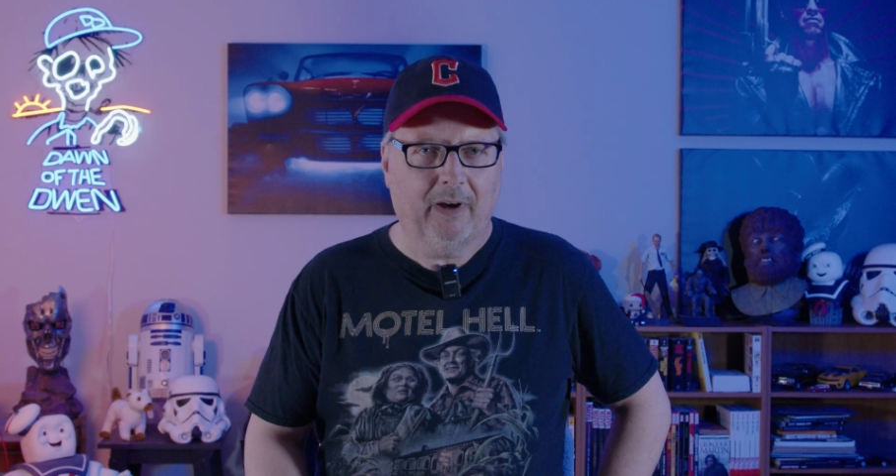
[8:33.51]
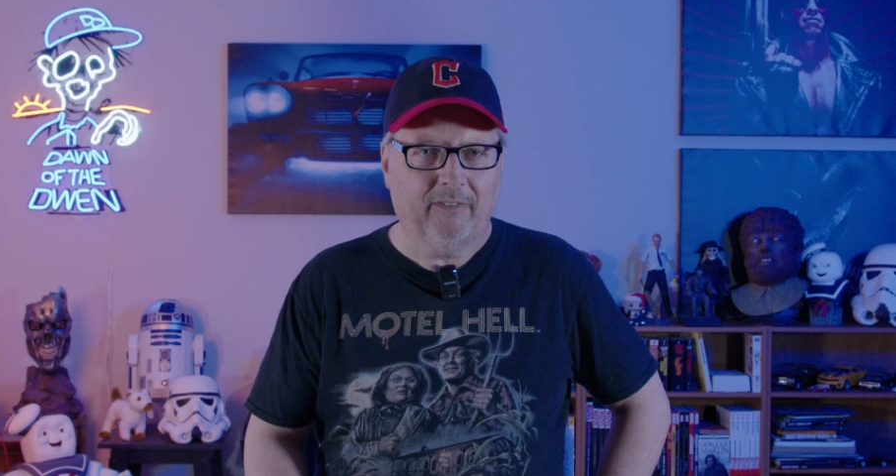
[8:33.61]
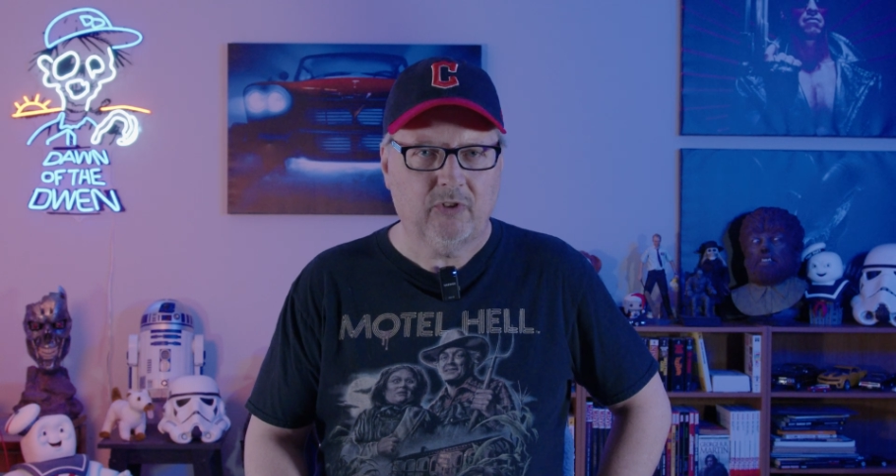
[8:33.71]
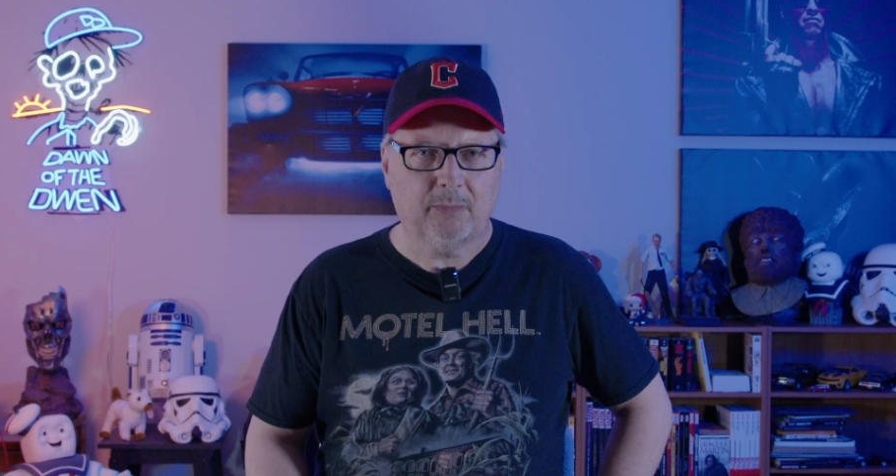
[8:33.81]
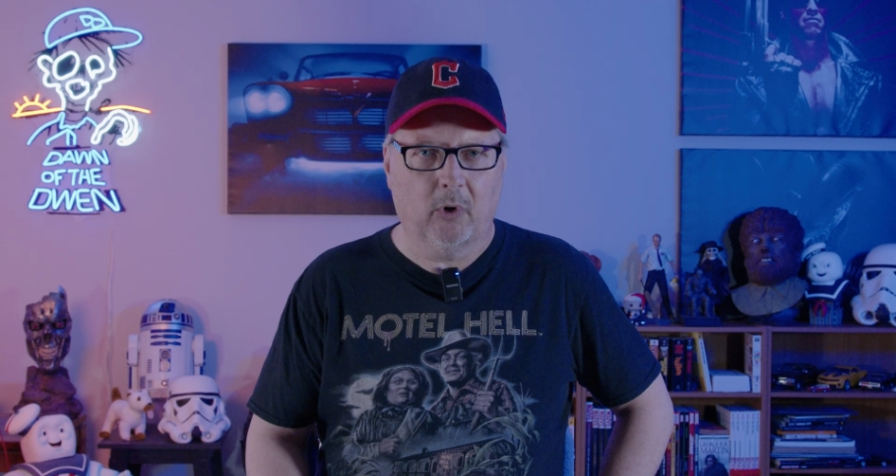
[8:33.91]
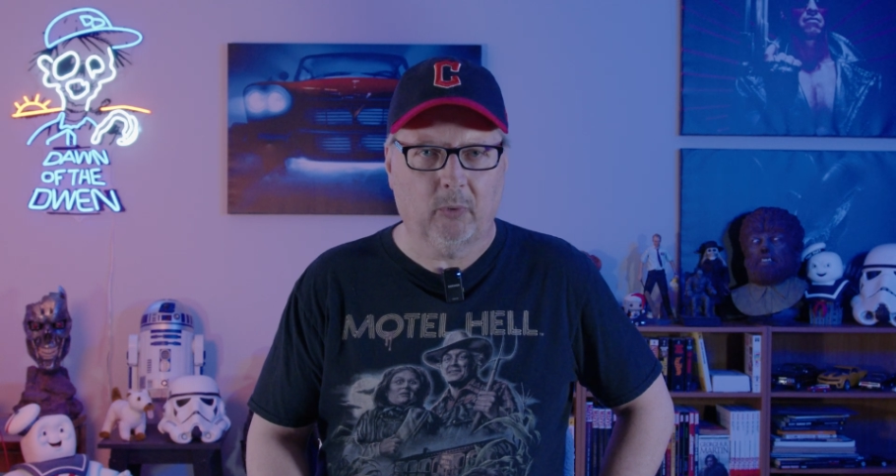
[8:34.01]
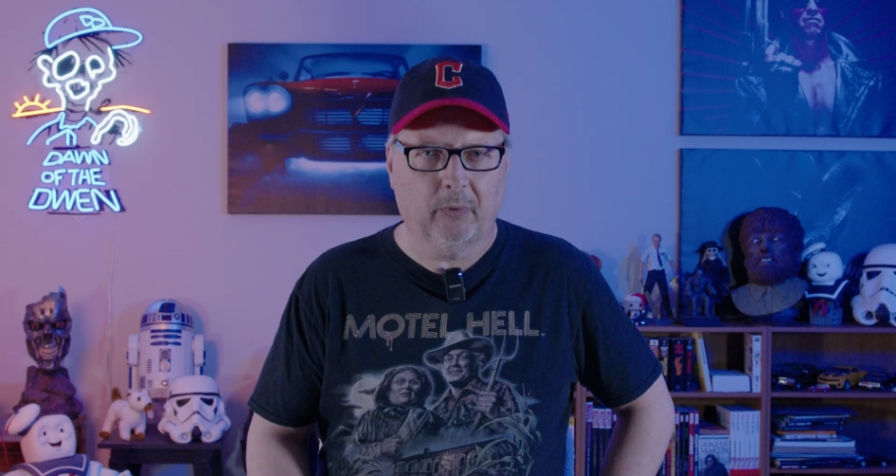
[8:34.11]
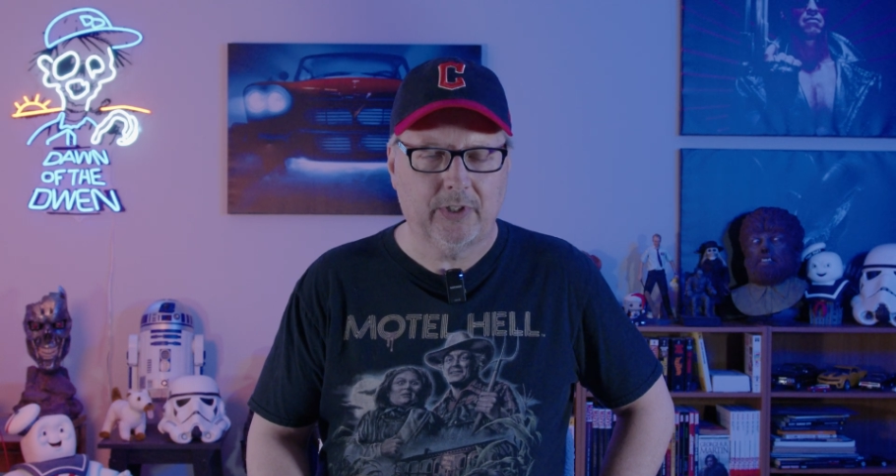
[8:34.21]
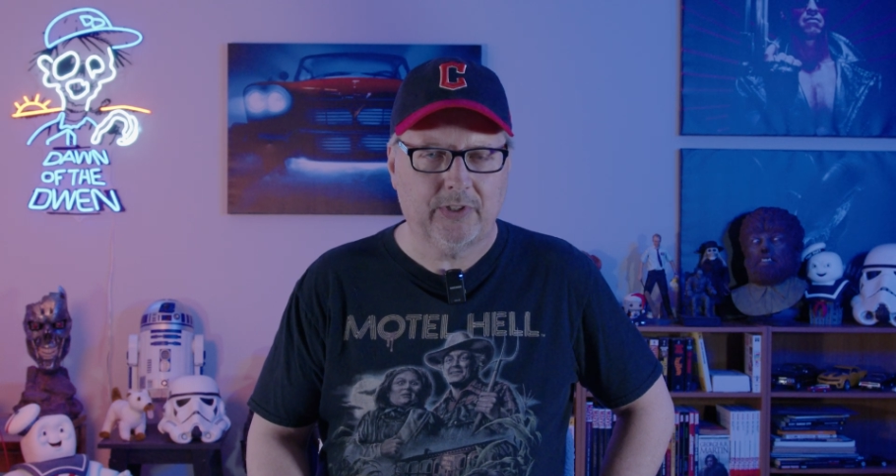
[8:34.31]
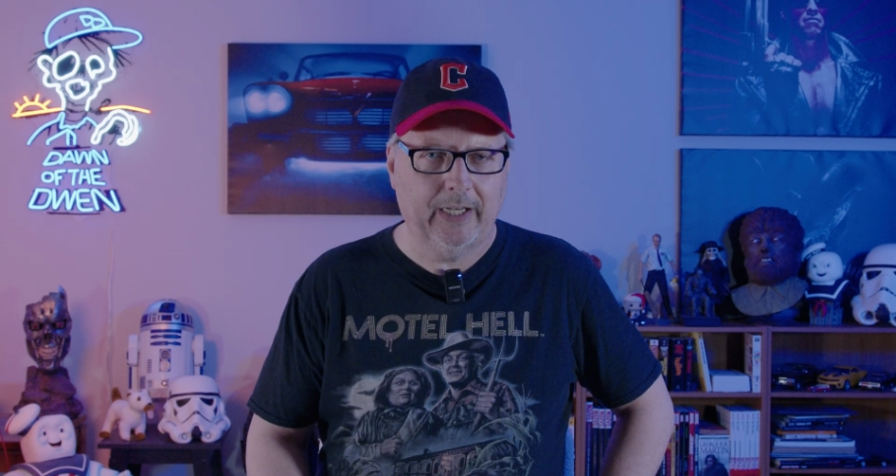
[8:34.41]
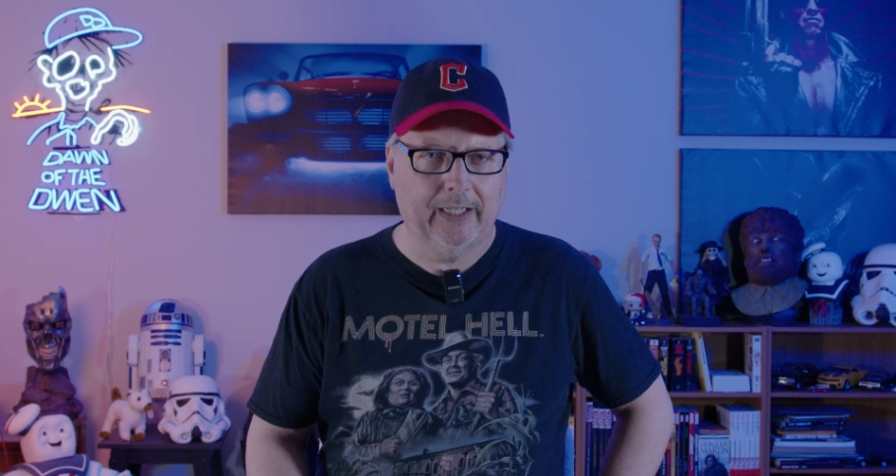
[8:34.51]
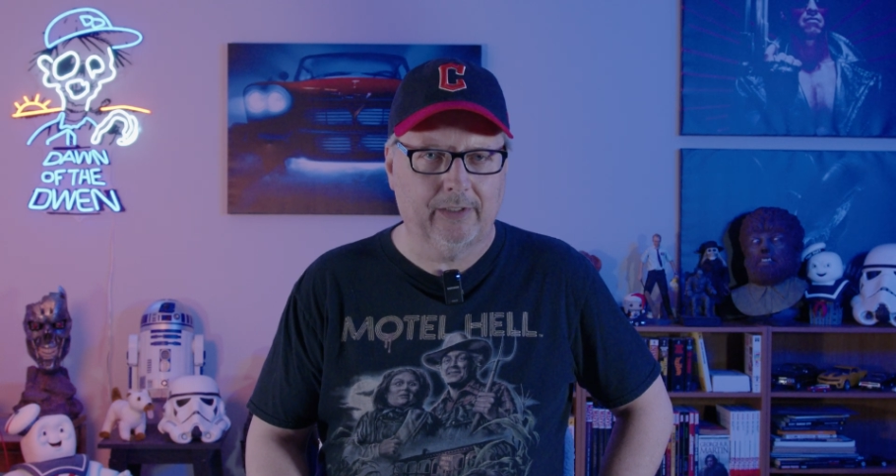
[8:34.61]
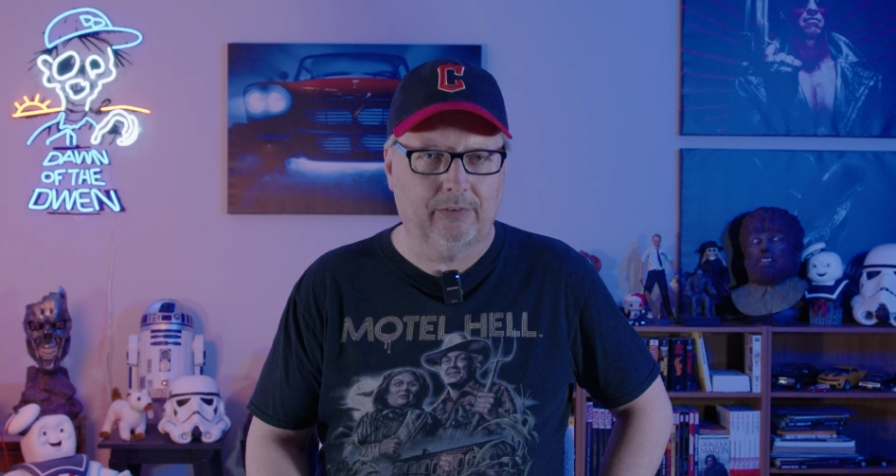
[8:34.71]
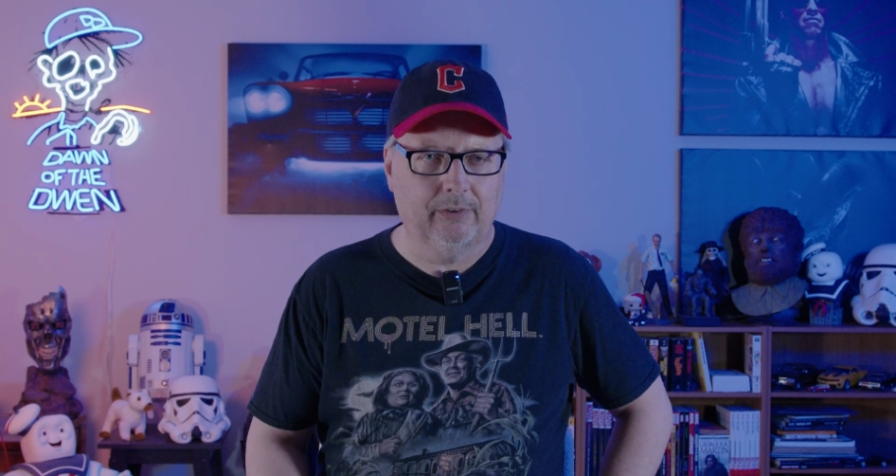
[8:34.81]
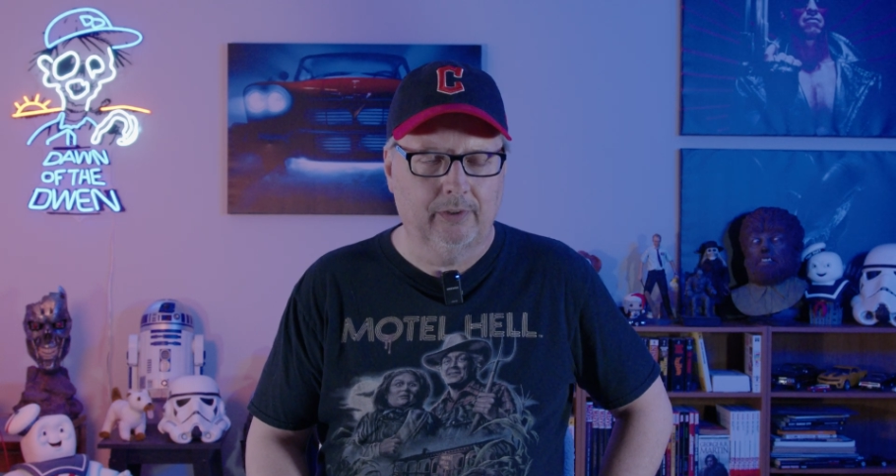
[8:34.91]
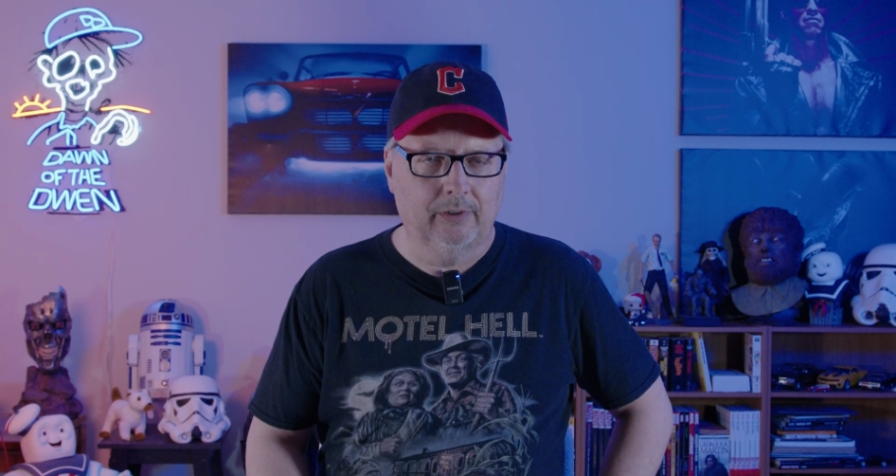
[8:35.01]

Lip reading: puff of smoke where he stands.